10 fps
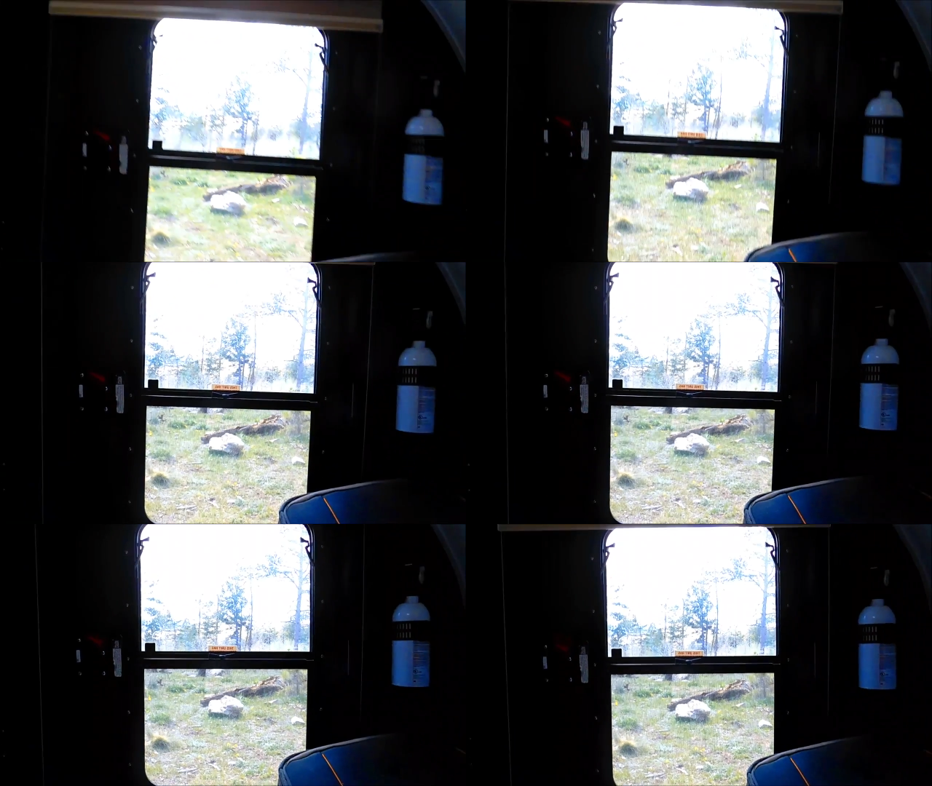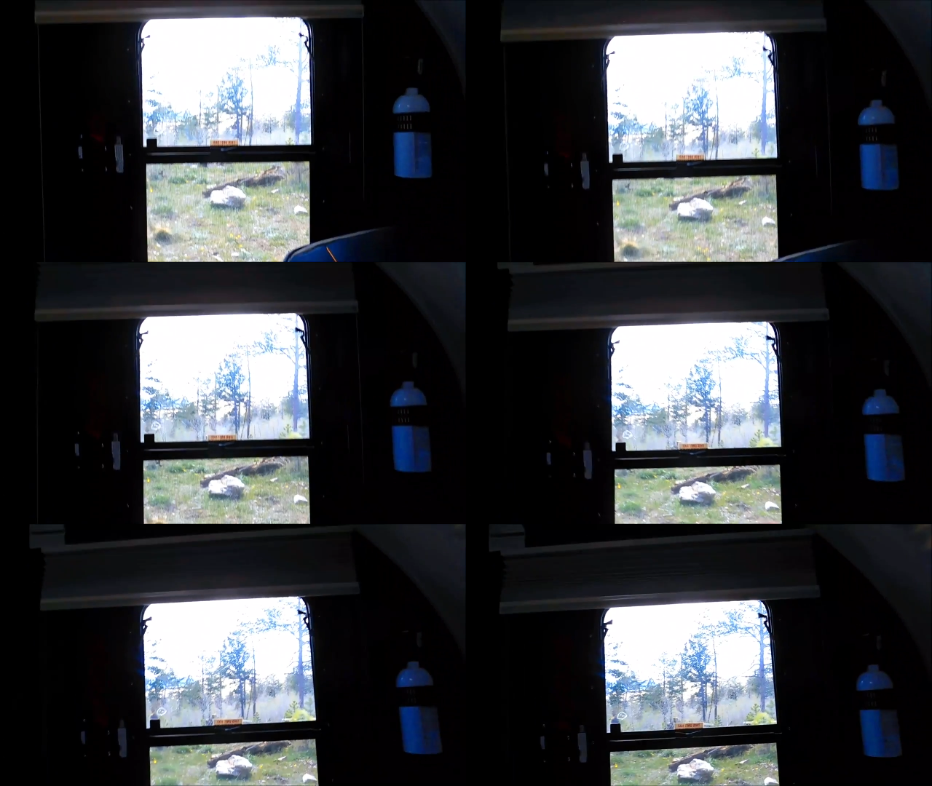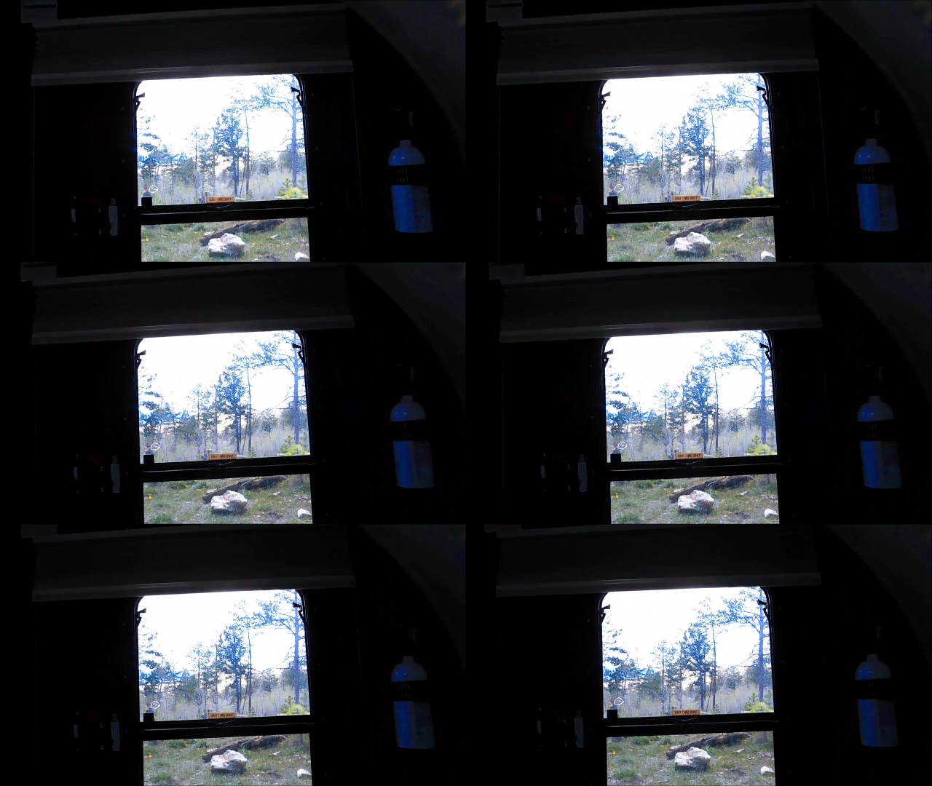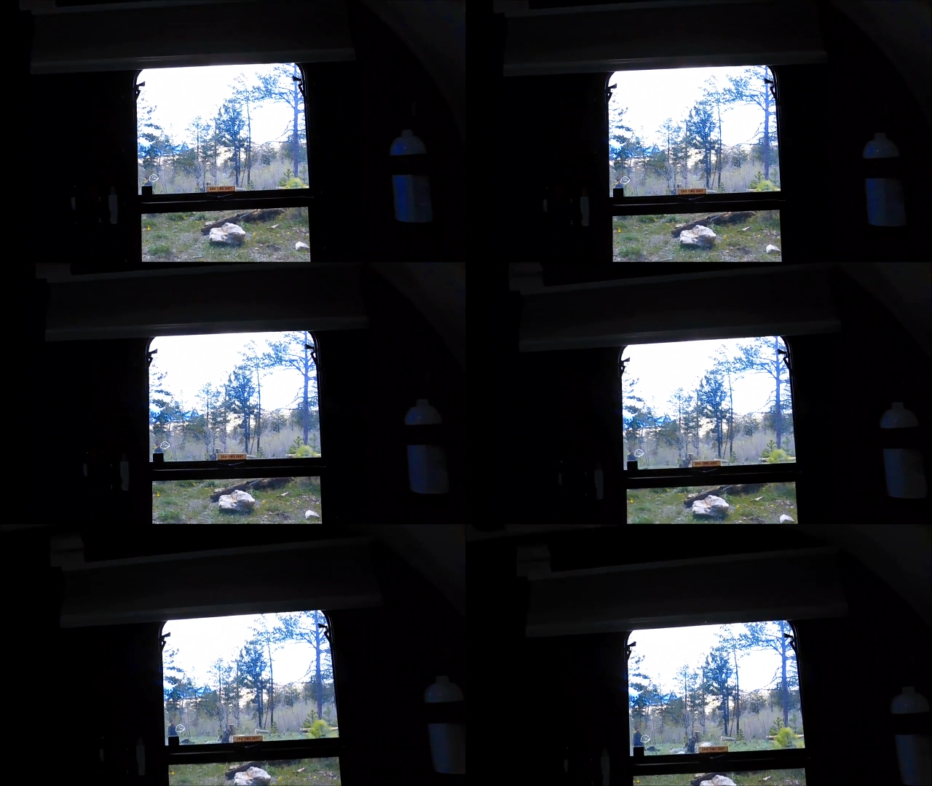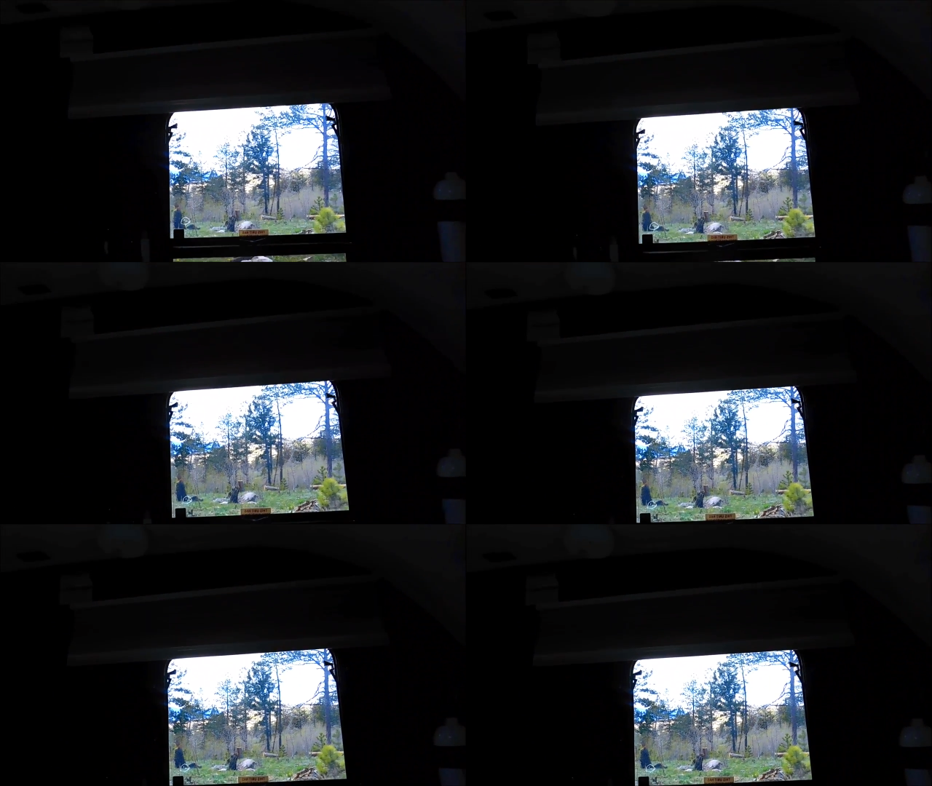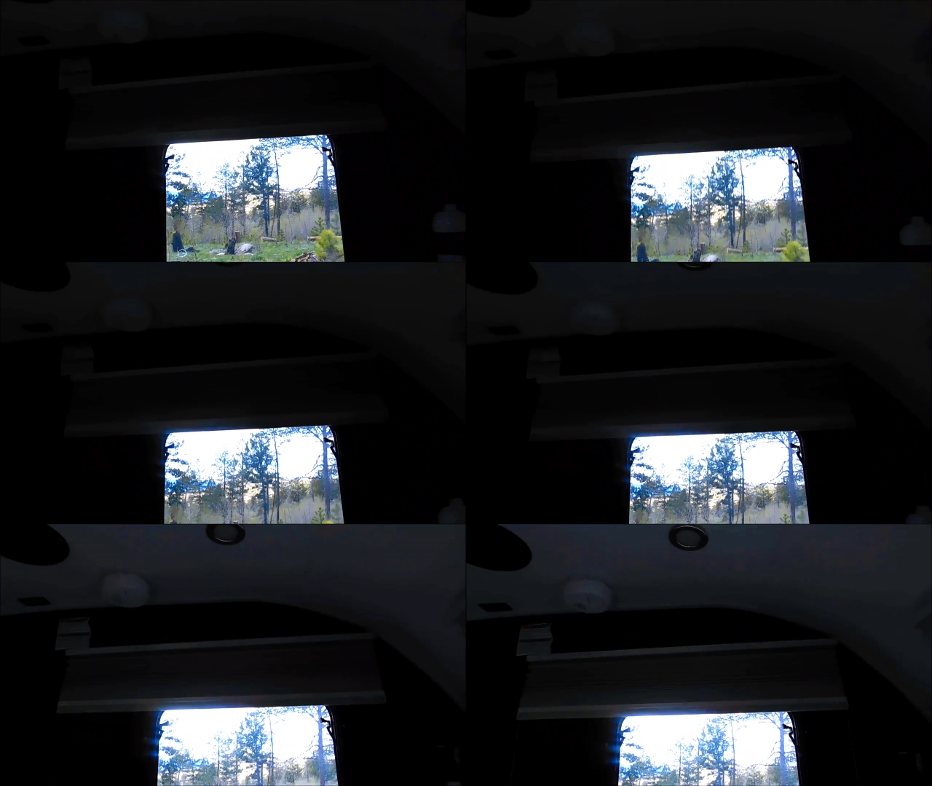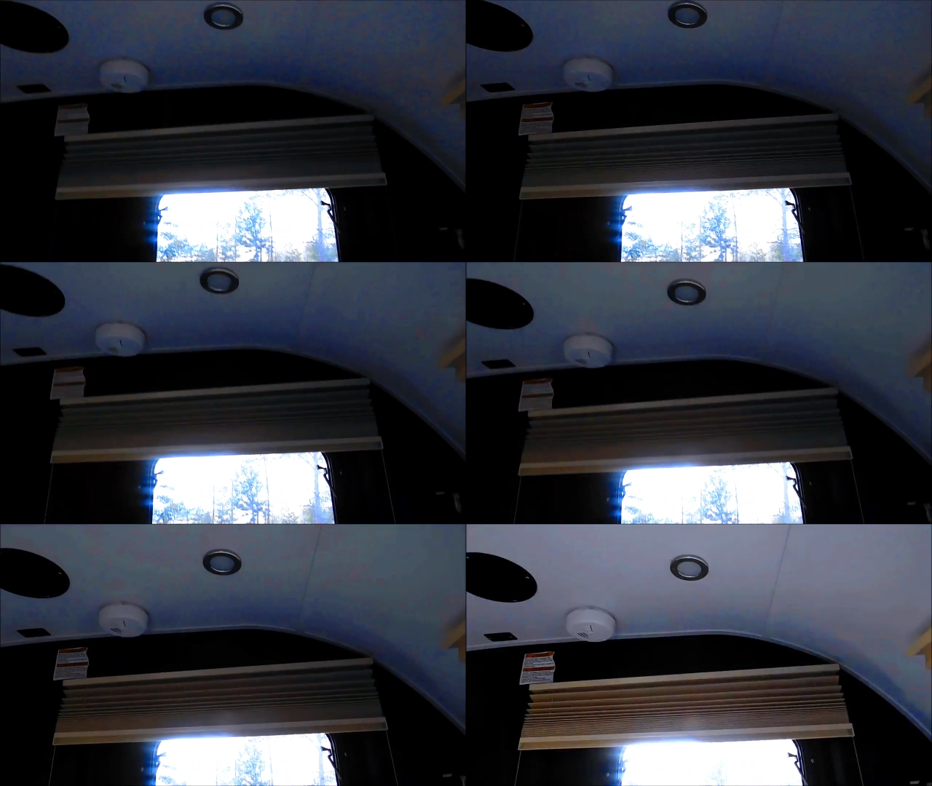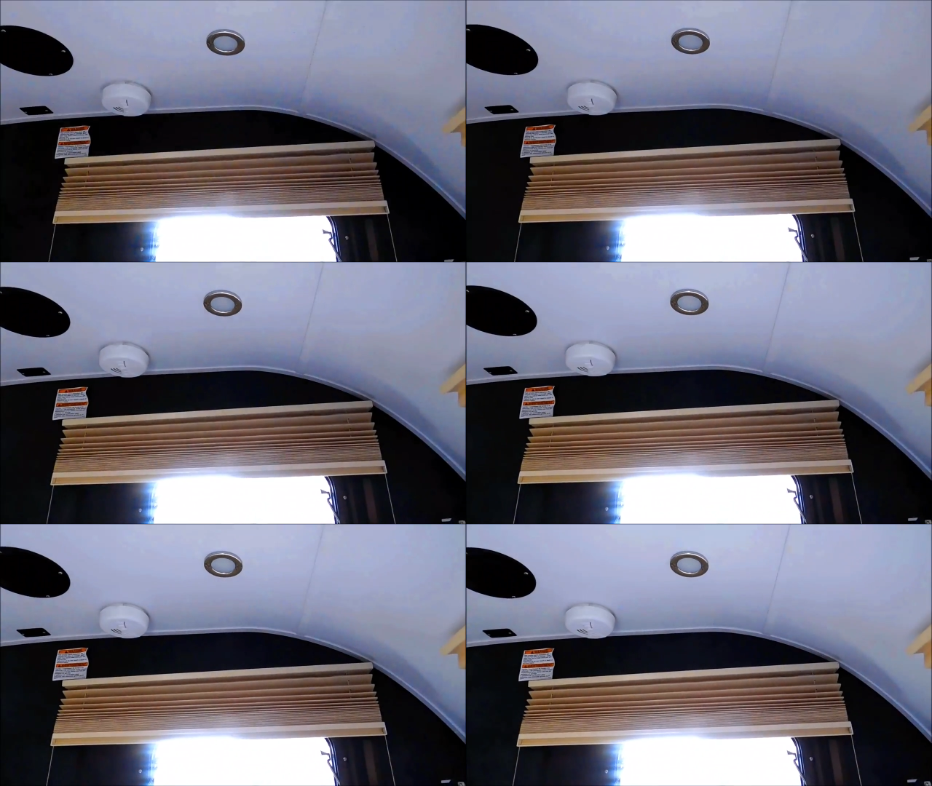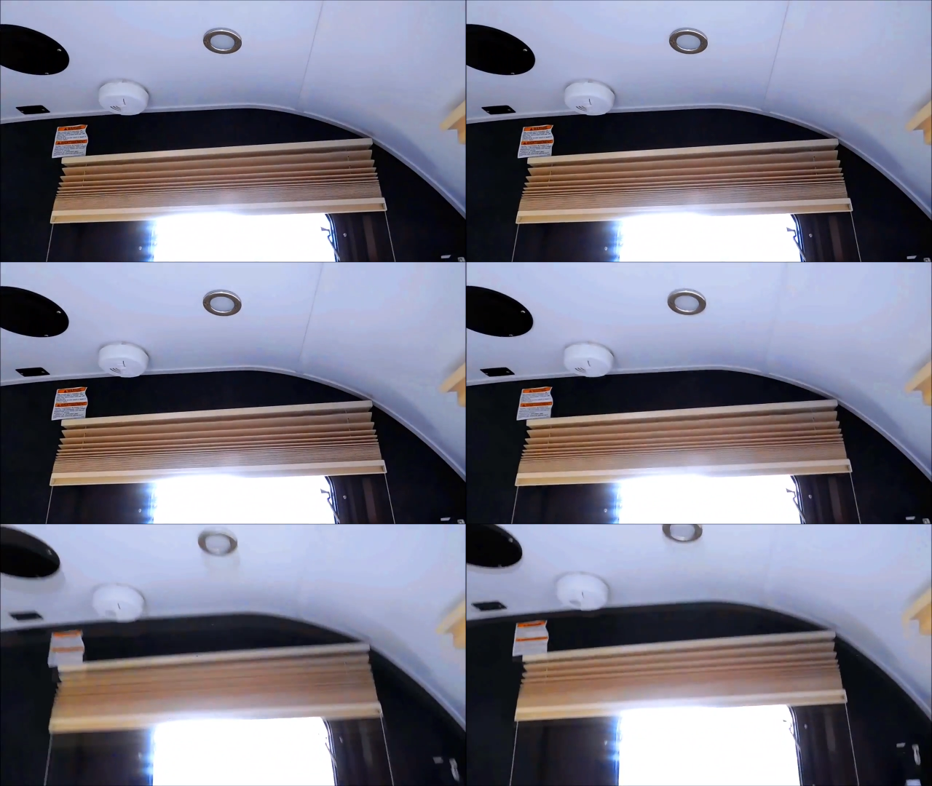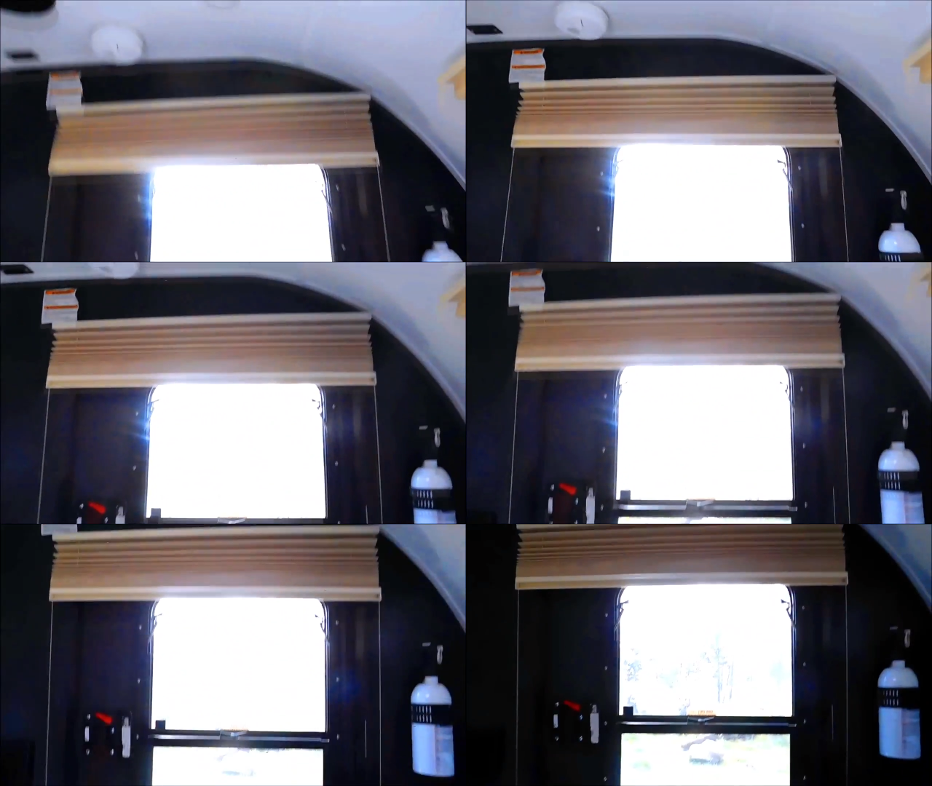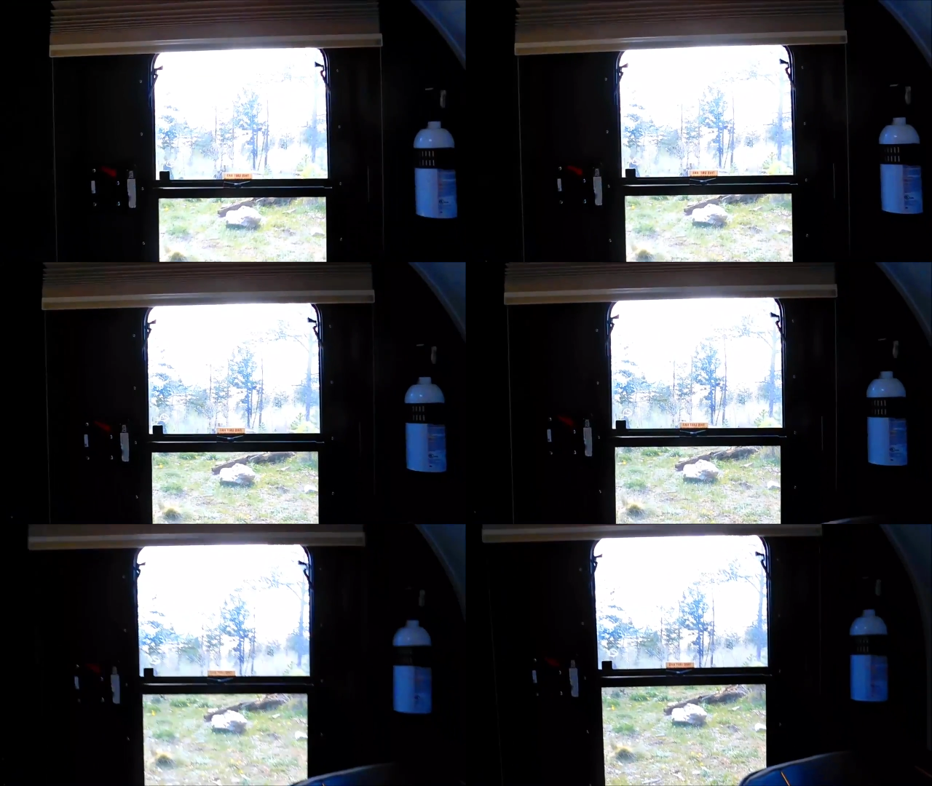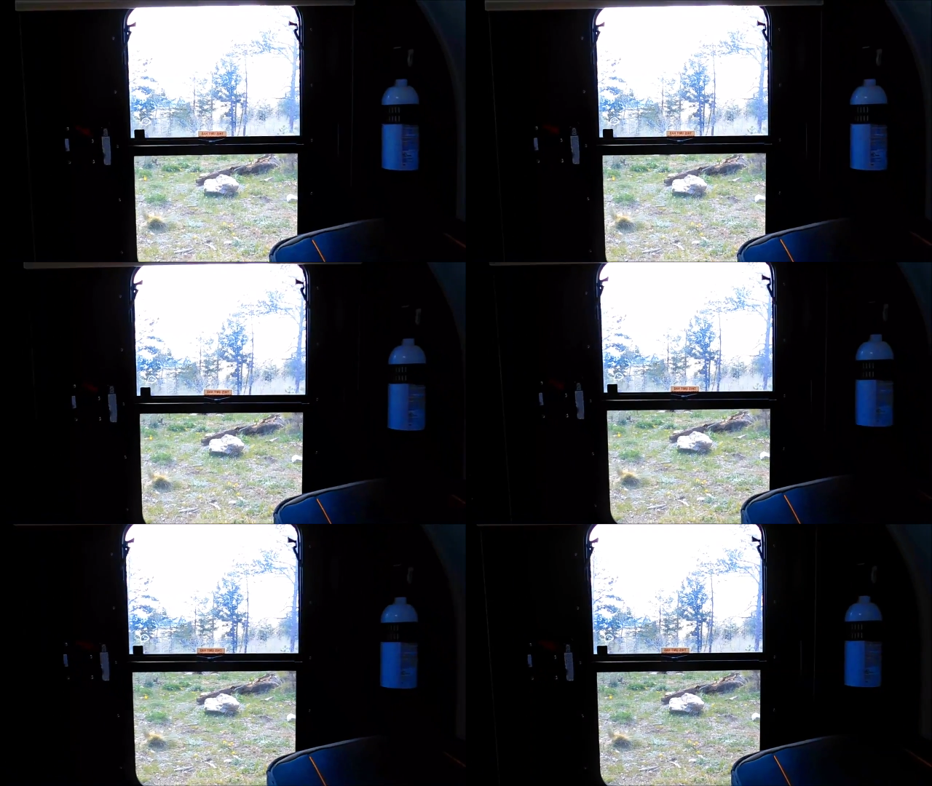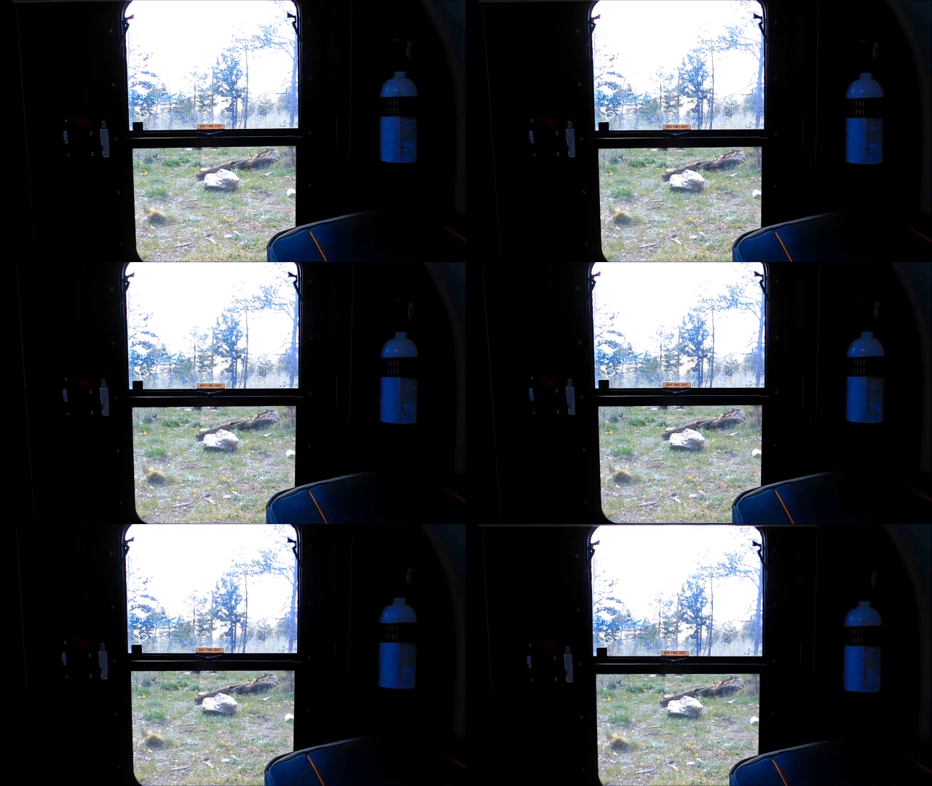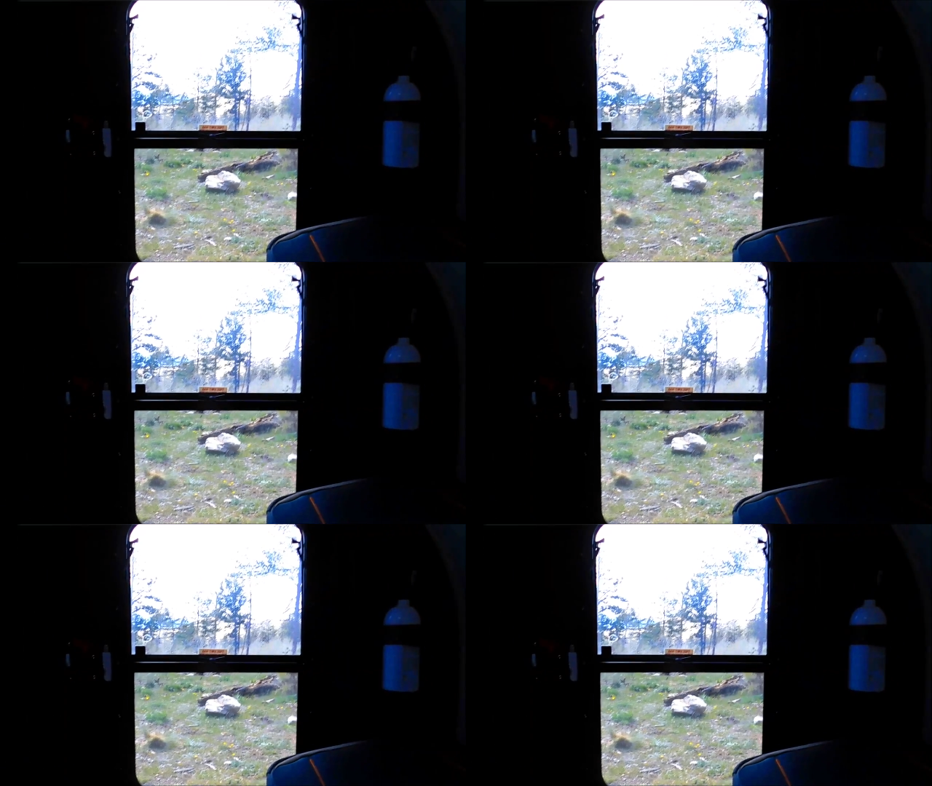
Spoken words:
No face is visible, so there are no lips to read.